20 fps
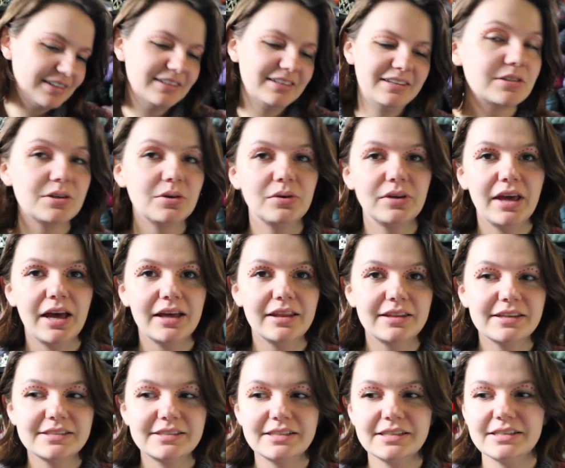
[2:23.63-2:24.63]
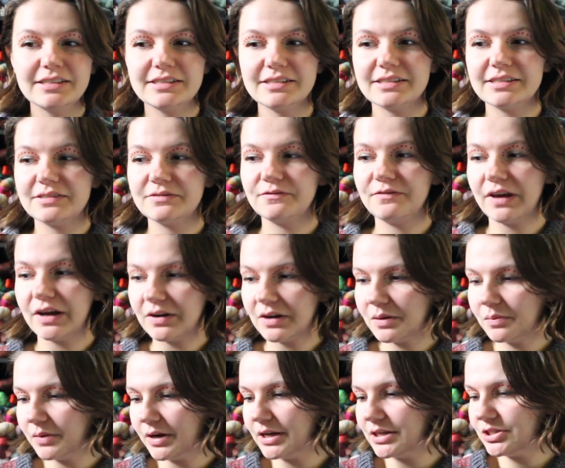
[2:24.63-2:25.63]
So yeah, this is very
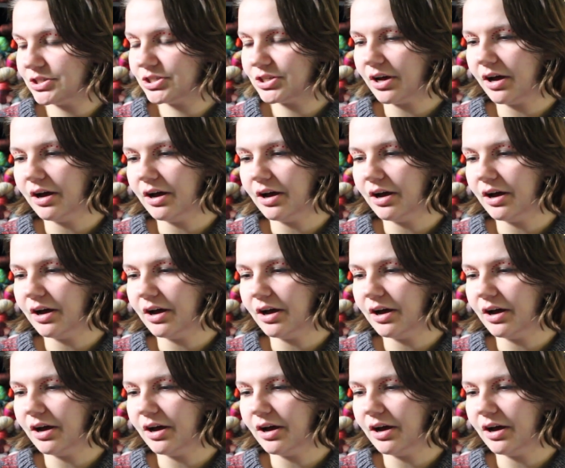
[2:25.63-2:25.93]
much